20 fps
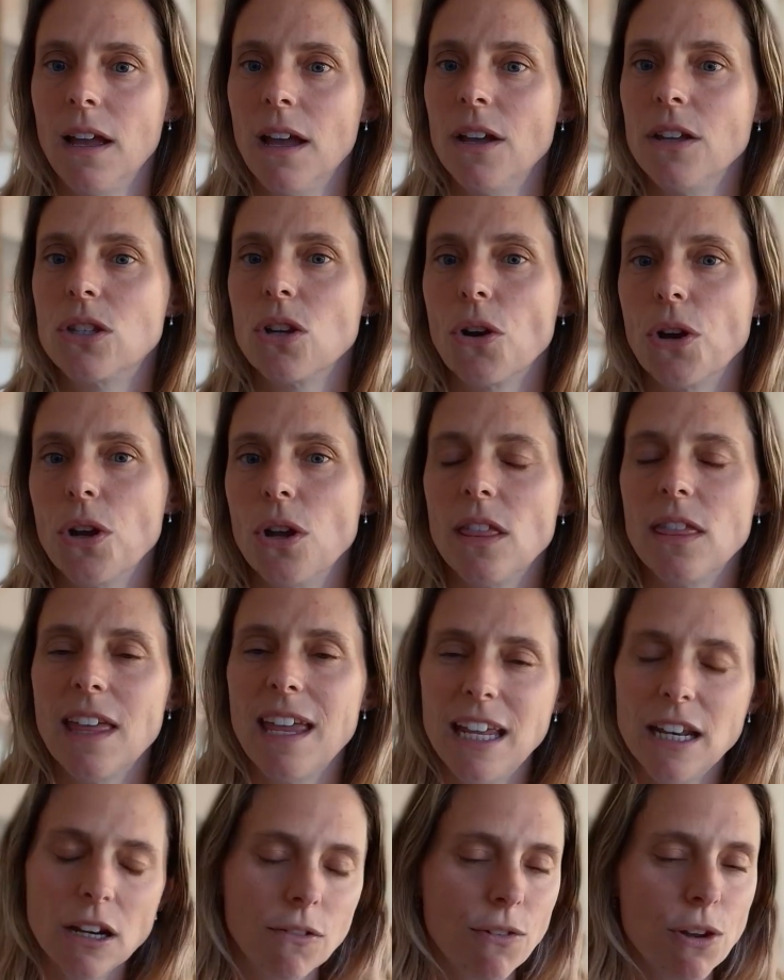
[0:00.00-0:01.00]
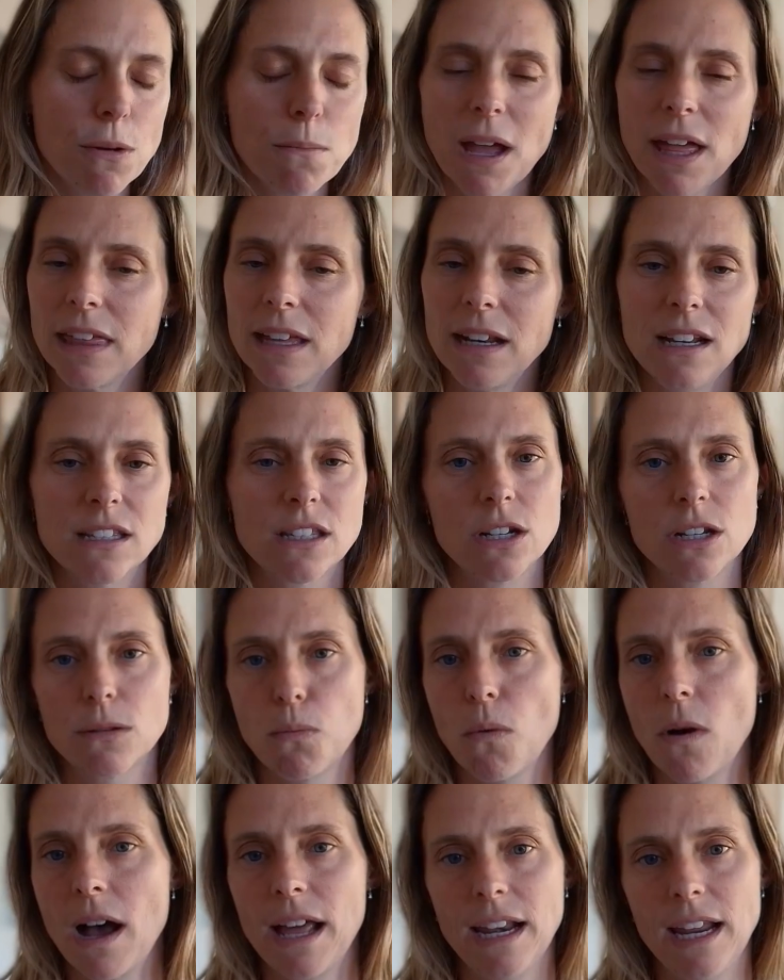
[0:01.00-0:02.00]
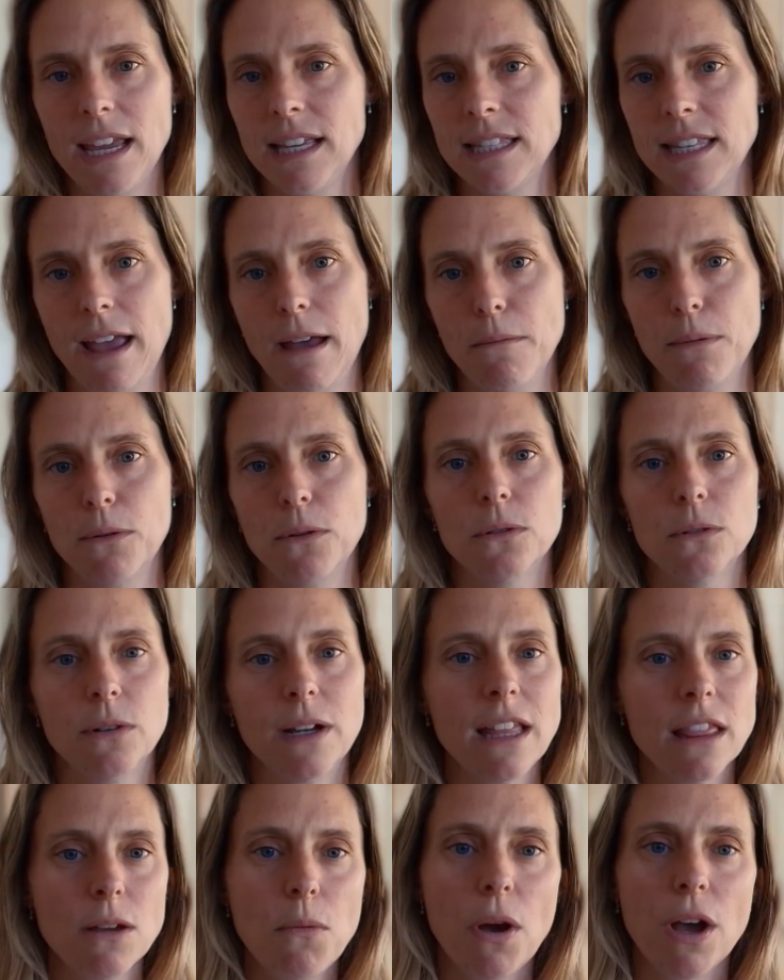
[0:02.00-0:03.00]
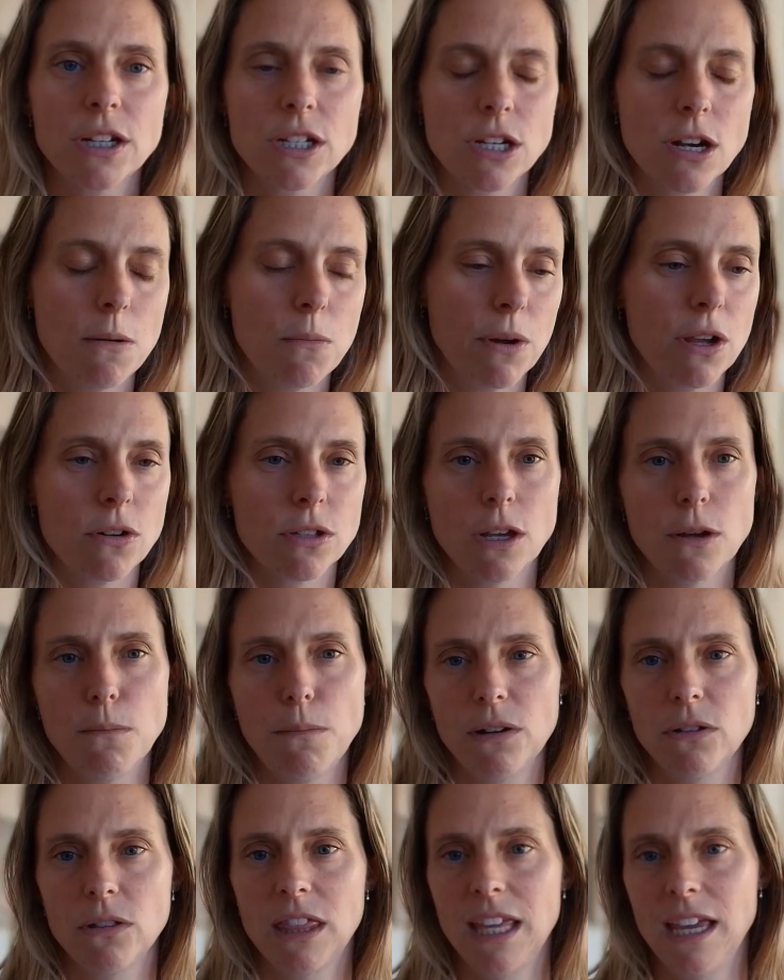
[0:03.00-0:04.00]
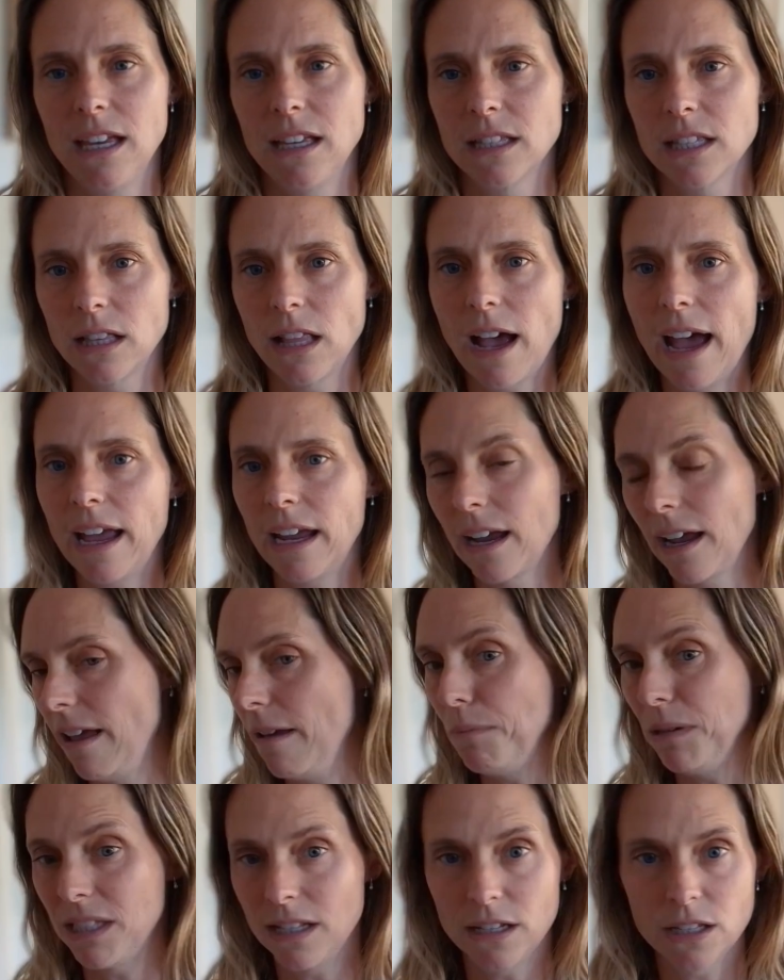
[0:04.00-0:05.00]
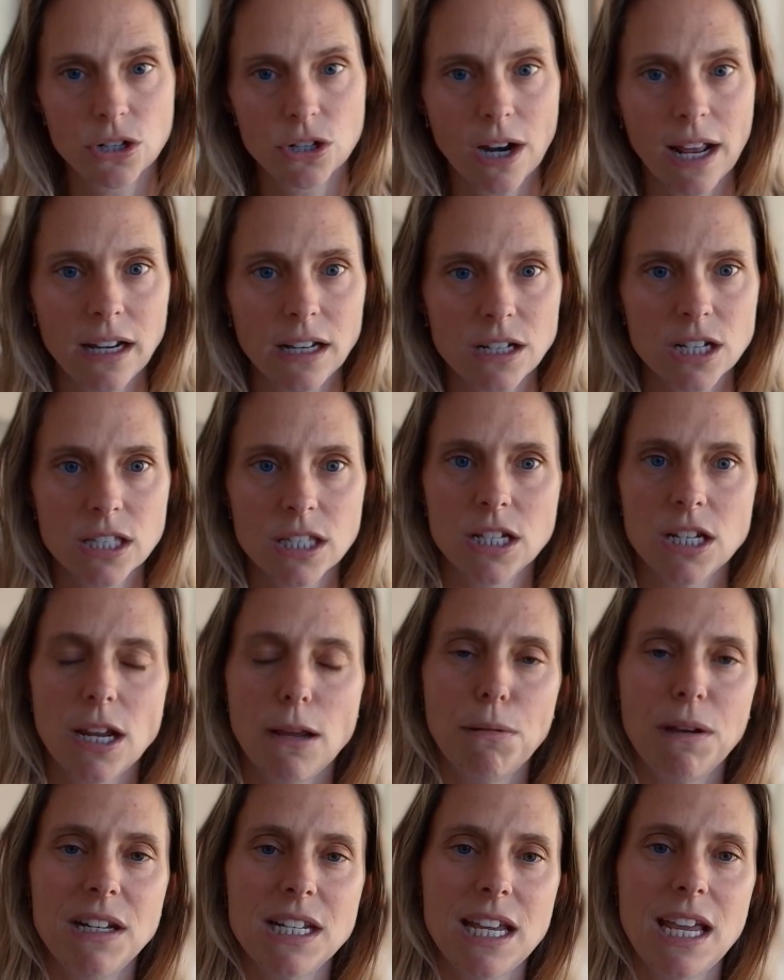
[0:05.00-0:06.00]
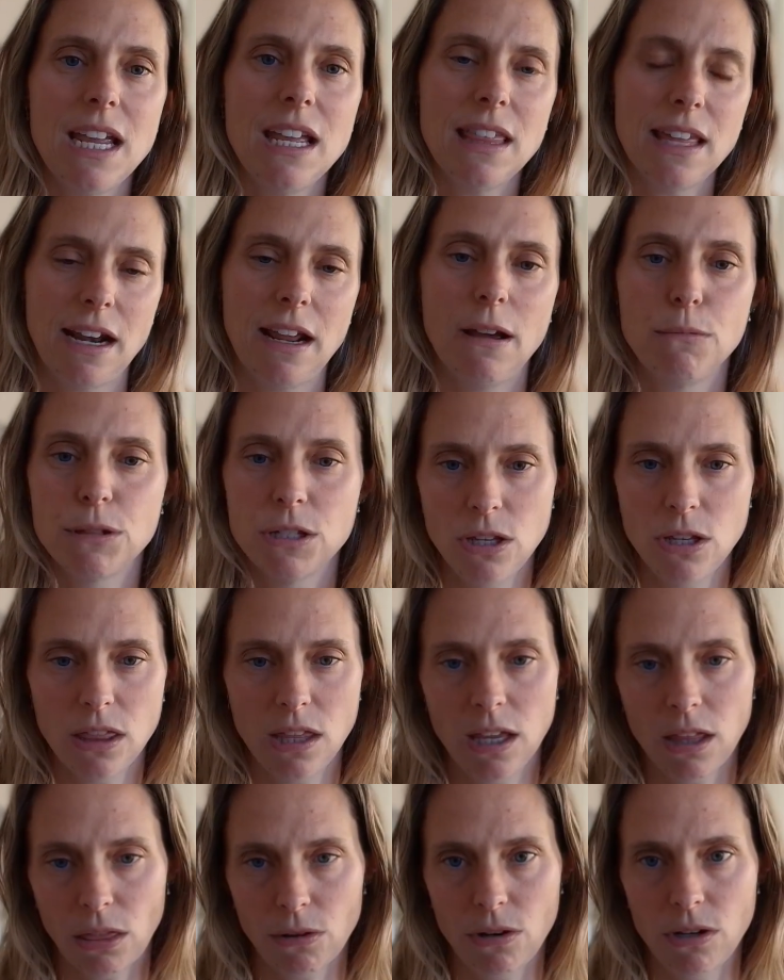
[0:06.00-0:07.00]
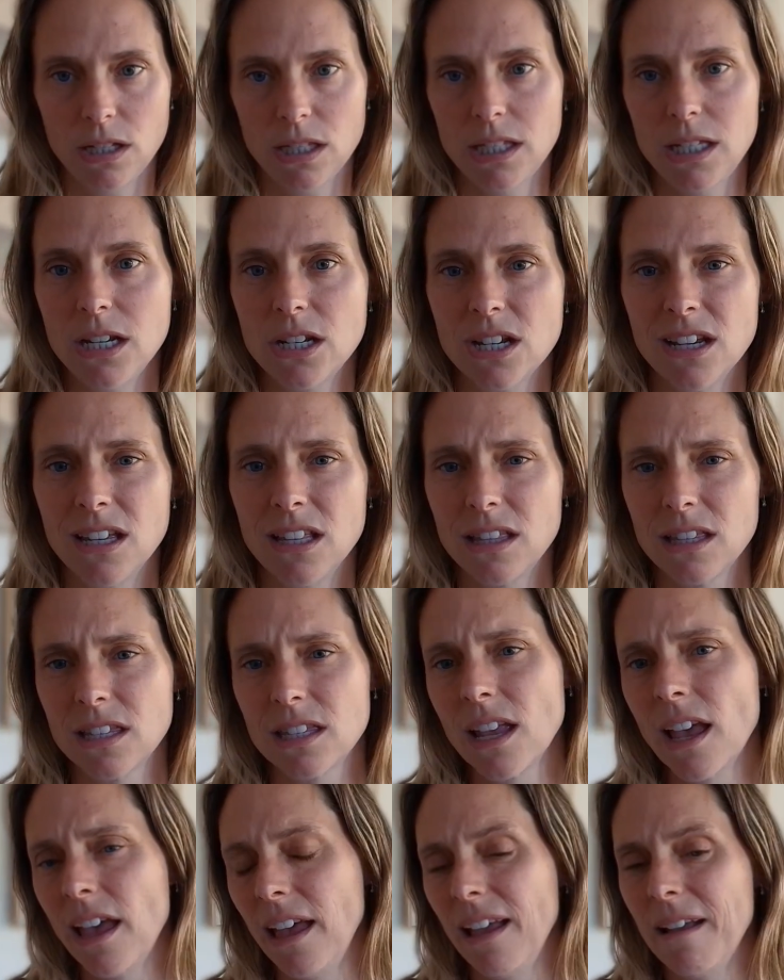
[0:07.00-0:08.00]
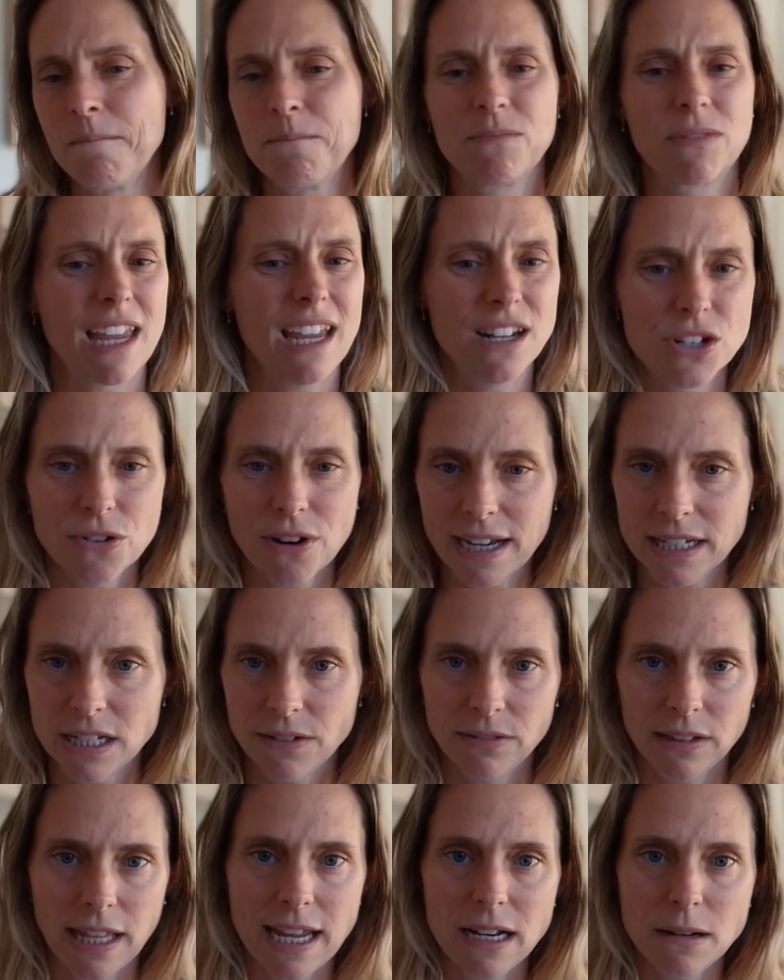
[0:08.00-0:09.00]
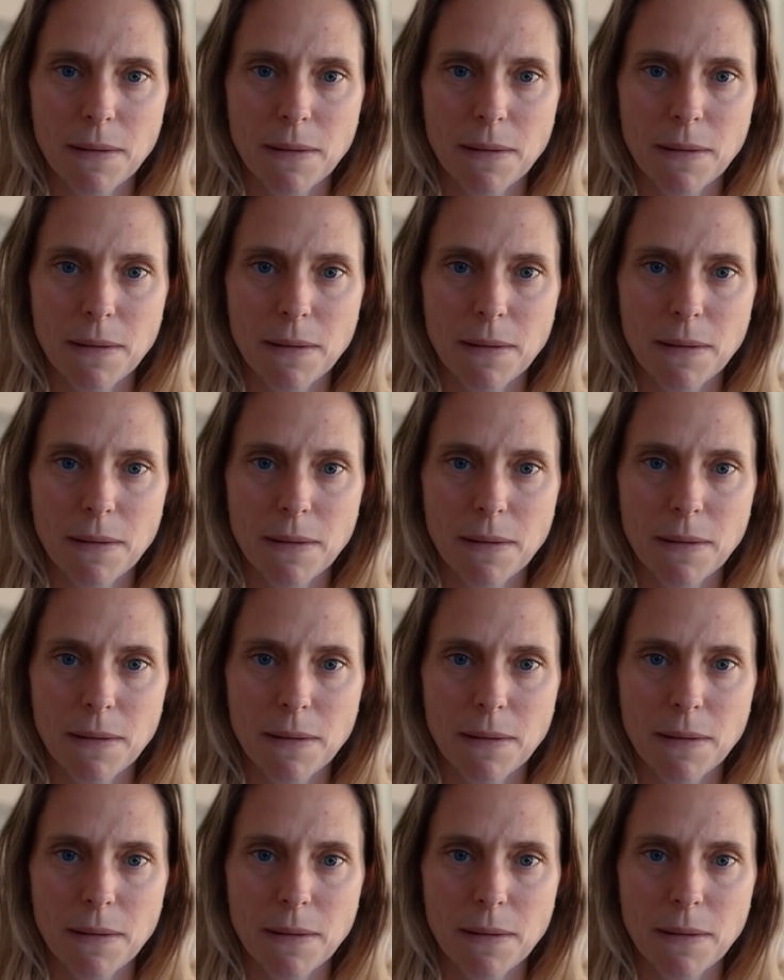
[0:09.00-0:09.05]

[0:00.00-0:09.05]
So the interview method is just one example. In the workshop, we also build things like a business strategist GPT that helps you think through decisions, interactive lead